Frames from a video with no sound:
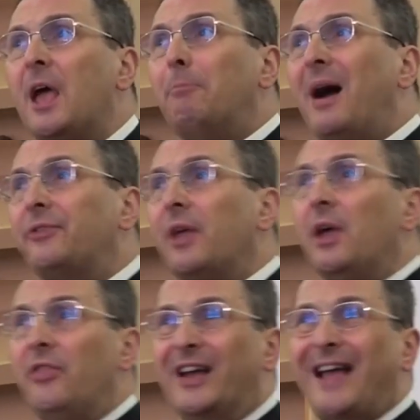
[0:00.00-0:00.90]

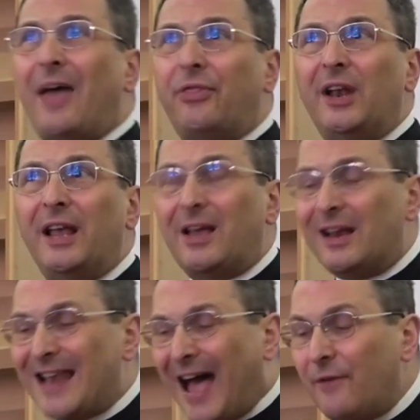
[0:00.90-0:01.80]
but the Catholic
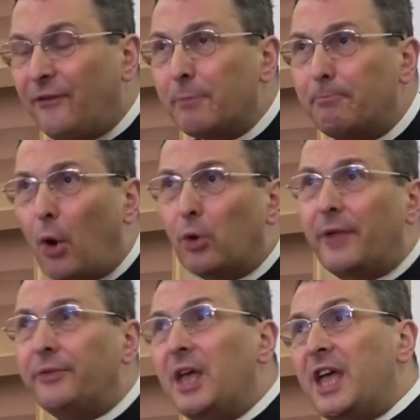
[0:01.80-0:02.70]
life in Poland,